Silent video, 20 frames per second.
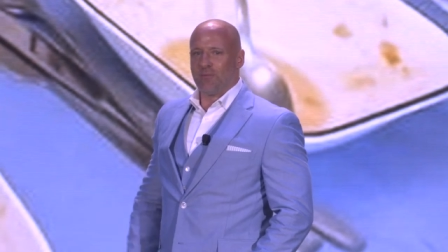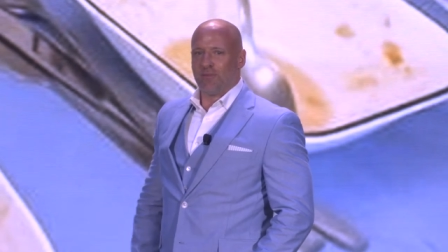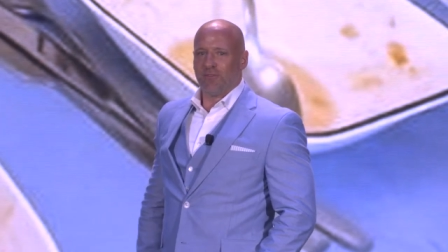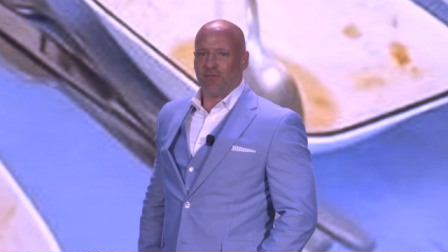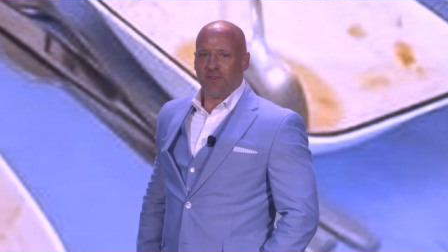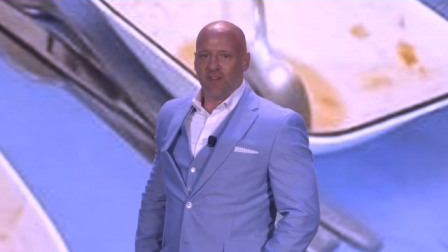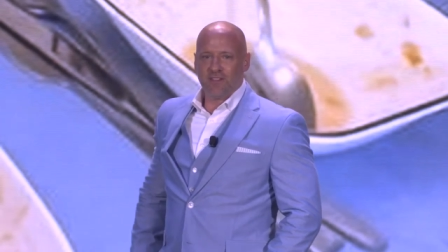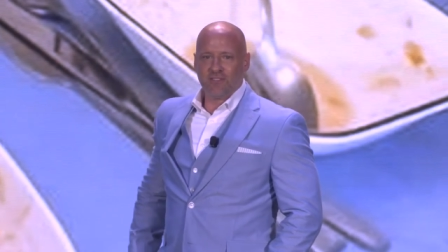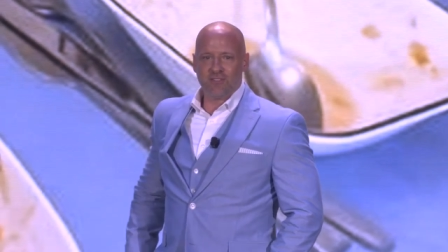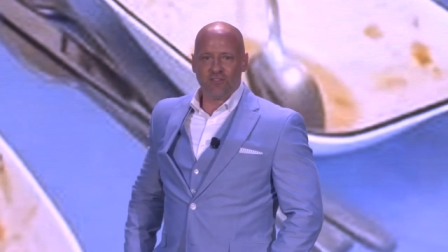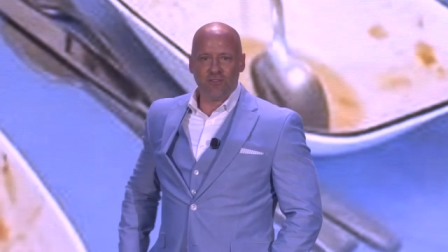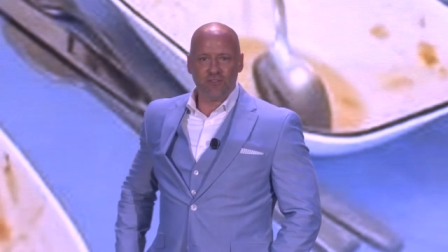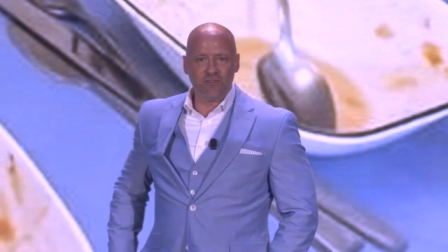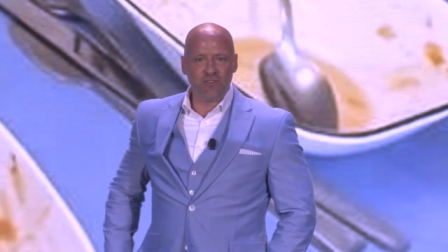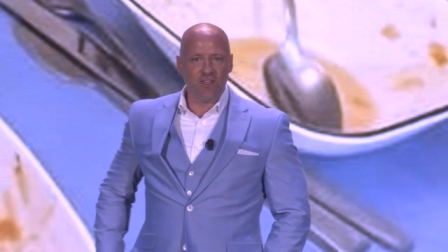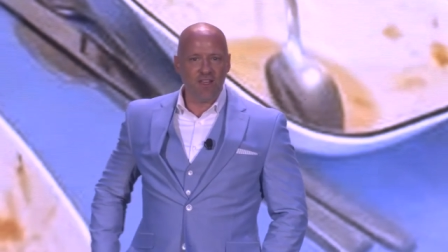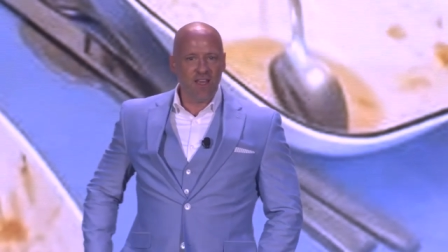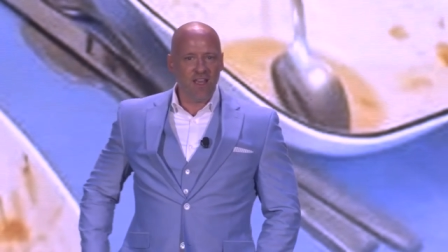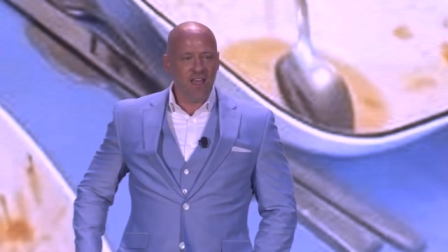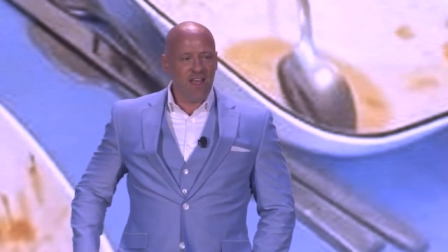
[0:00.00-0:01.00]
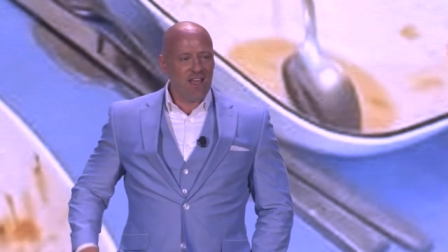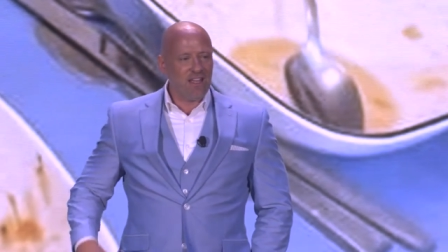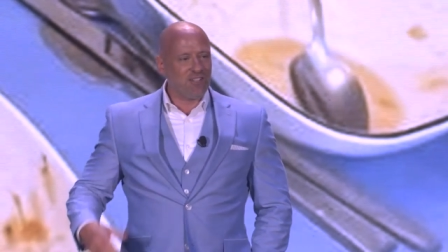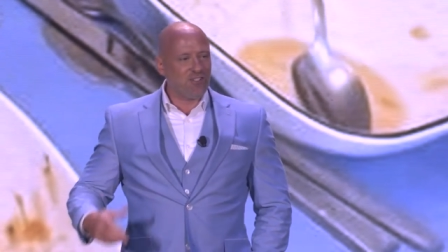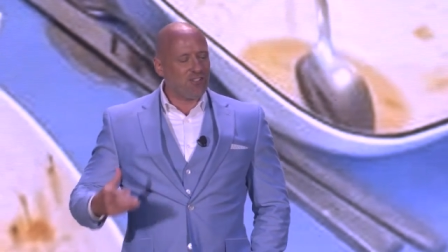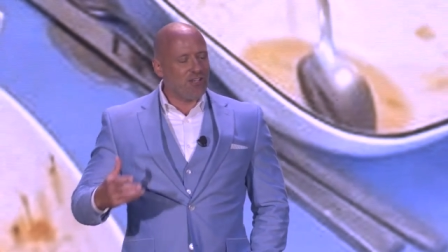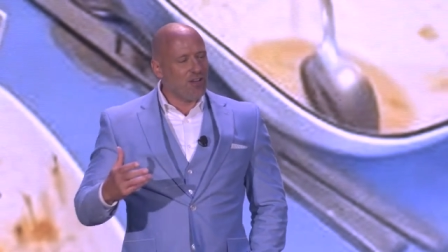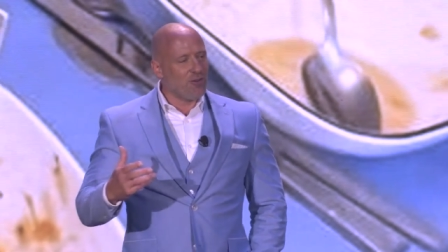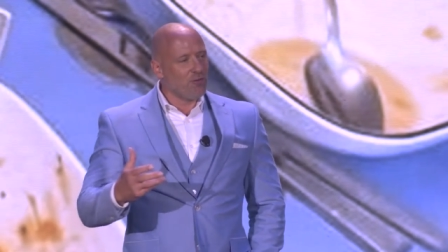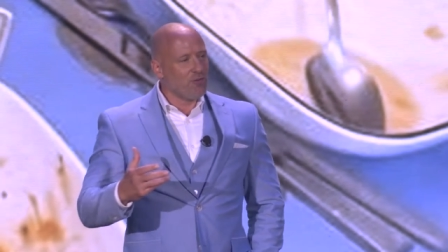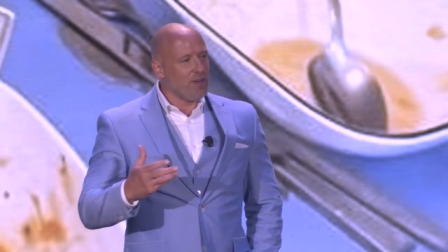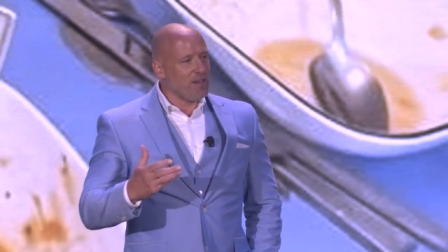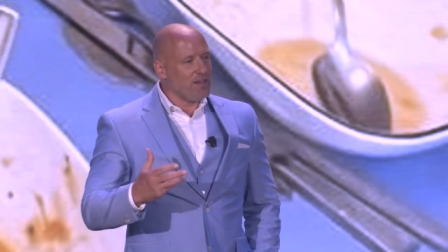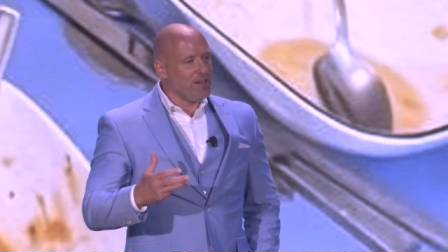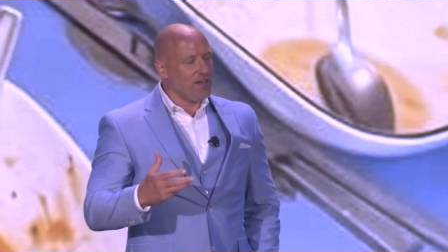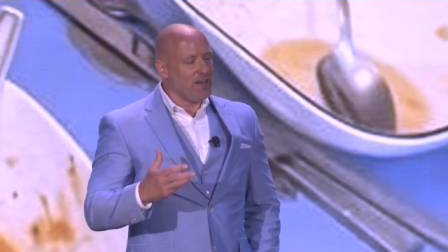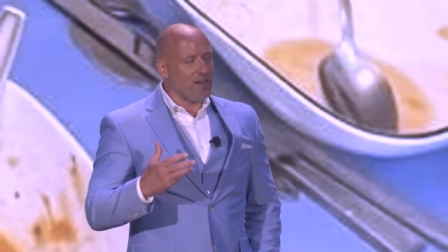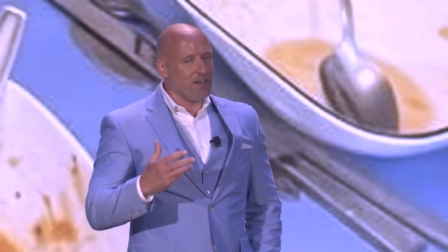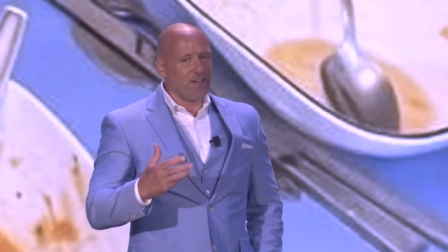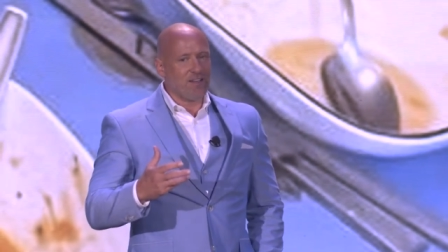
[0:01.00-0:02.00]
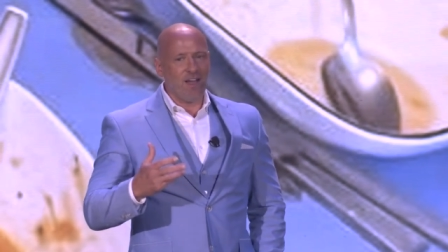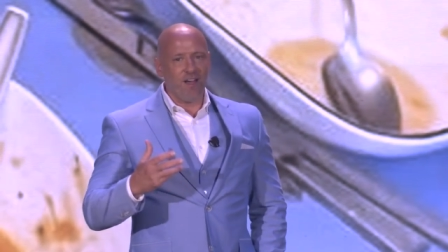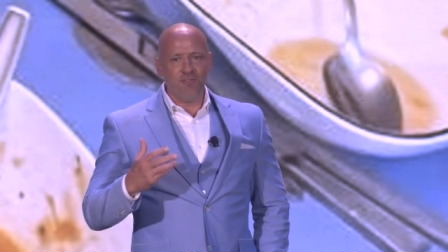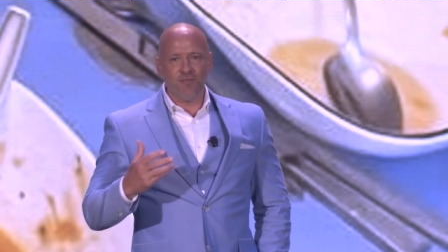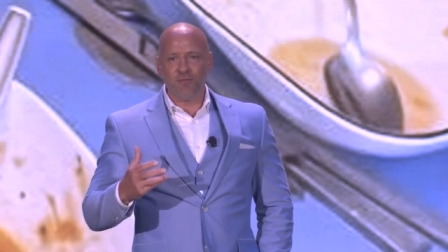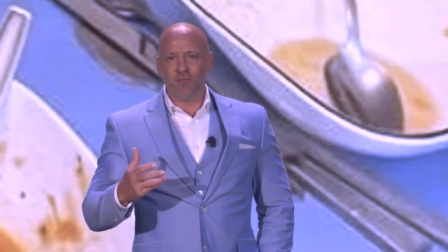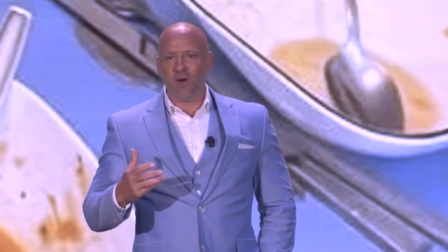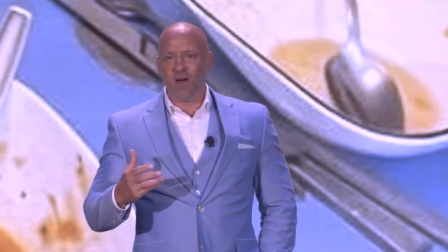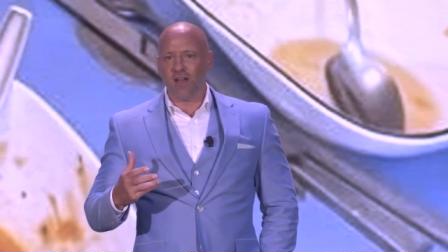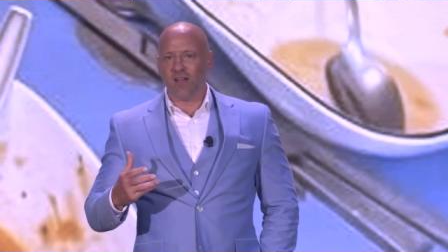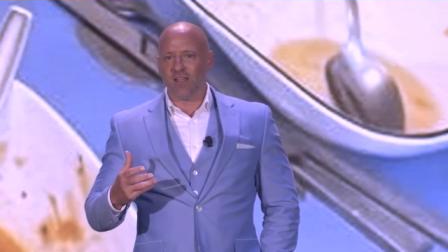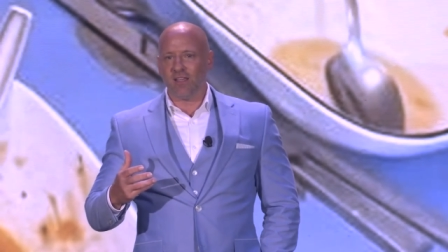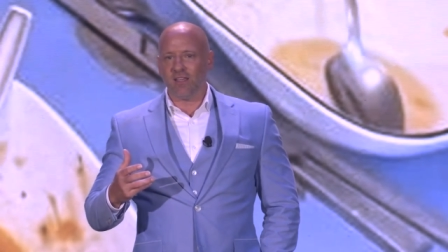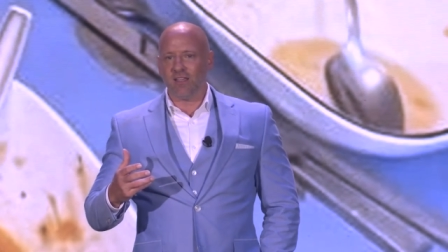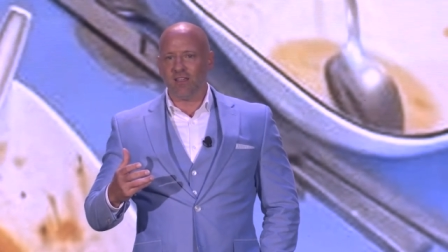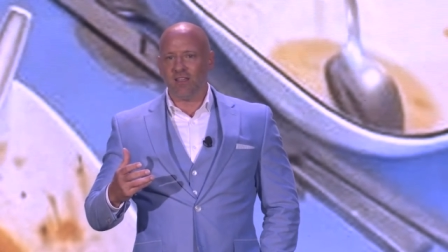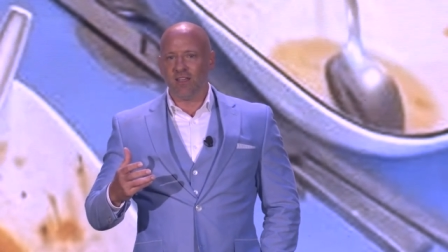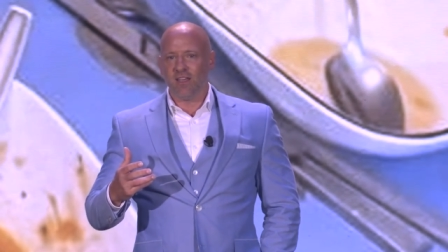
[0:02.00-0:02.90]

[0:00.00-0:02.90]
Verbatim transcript: professionals, and generated enough money